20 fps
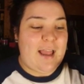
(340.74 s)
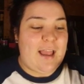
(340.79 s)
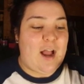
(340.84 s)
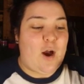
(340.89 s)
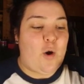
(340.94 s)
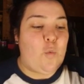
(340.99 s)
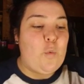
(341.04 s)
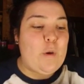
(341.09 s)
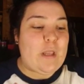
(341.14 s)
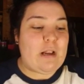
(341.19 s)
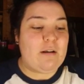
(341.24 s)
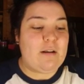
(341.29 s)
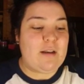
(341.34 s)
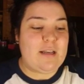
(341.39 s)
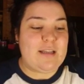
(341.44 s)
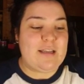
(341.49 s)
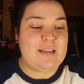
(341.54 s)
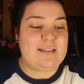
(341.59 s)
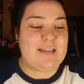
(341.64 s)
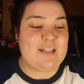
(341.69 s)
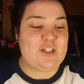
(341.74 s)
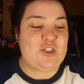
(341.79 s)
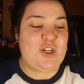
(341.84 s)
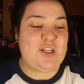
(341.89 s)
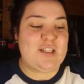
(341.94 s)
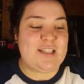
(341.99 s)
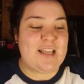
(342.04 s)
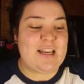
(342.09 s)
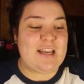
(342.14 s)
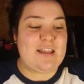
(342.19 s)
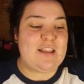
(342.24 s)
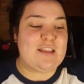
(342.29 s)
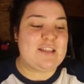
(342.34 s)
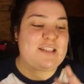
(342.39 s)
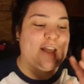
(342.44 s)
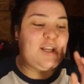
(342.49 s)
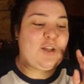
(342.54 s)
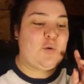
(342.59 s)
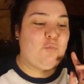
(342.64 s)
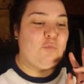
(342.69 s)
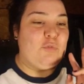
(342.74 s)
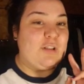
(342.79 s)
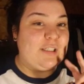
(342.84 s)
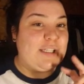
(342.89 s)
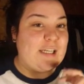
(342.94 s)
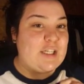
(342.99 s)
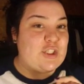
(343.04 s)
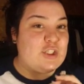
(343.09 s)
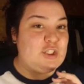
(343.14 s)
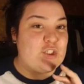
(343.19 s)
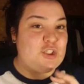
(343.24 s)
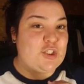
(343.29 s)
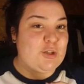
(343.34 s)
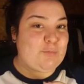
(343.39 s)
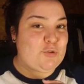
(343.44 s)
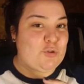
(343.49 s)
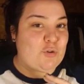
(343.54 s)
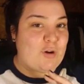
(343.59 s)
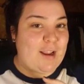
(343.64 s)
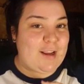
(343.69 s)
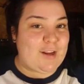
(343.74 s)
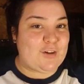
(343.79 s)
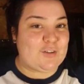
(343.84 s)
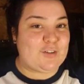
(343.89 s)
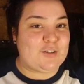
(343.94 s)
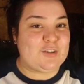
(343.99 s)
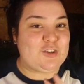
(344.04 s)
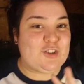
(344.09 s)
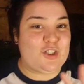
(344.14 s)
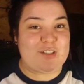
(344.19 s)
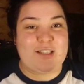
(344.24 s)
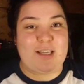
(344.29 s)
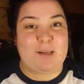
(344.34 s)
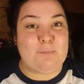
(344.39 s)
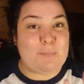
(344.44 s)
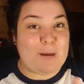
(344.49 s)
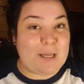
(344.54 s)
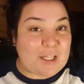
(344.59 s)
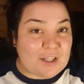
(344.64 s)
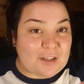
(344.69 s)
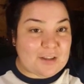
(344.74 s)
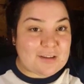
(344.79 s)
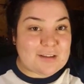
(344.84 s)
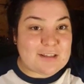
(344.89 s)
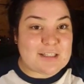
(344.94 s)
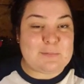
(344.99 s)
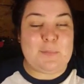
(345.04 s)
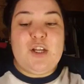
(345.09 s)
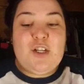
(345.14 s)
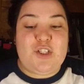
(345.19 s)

weird it is that she's in this like relationship triangle just like Bella is.